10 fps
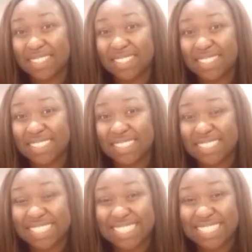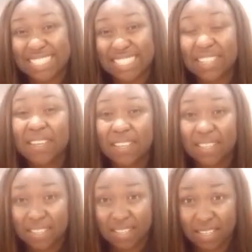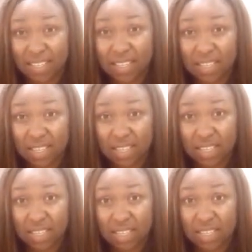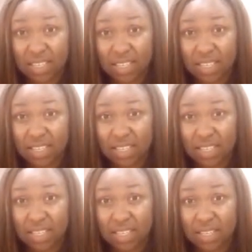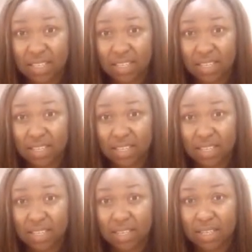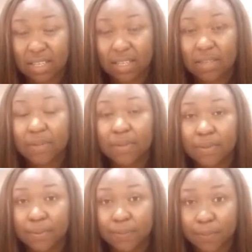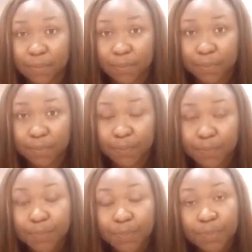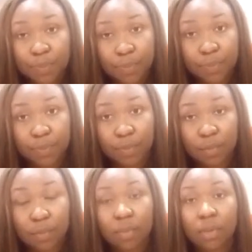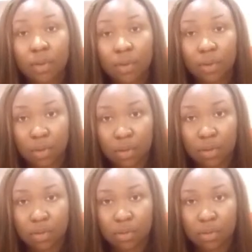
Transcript: (not speaking)